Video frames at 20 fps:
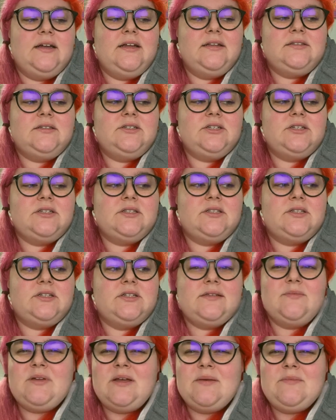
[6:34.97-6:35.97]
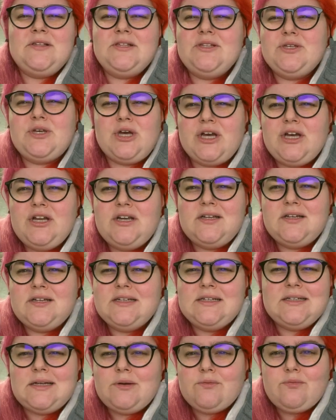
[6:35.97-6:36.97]
it's just, sometimes it's good
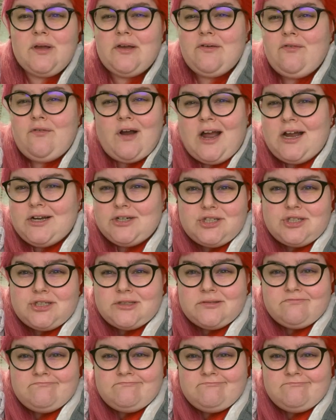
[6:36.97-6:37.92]
to refresh.